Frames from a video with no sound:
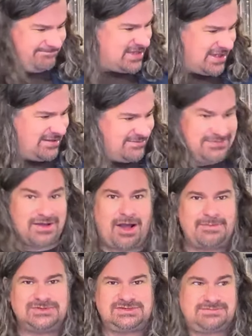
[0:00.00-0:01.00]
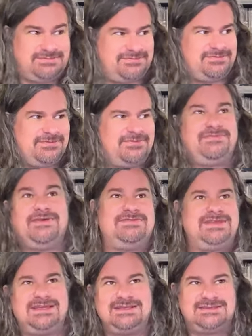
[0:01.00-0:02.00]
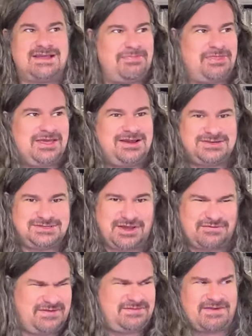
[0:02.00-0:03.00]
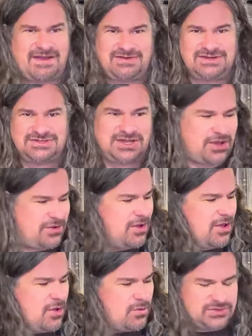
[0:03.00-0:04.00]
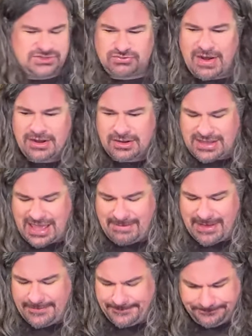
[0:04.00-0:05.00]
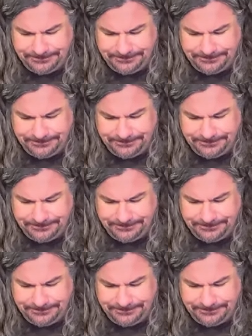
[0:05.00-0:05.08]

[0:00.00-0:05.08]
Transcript: uh, almost 50 something years ago, 55 years ago, when this record came out?